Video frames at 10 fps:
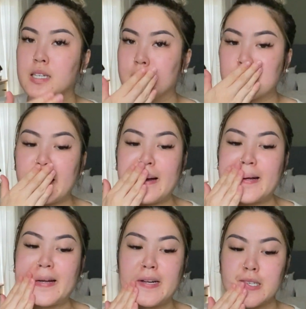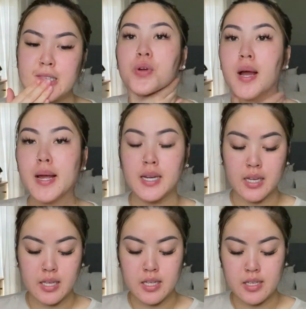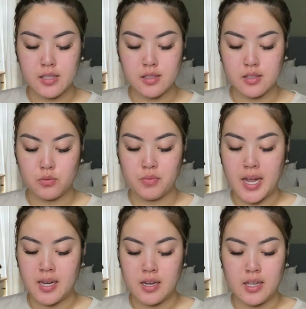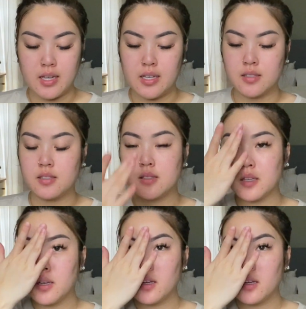scars, dryness, redness,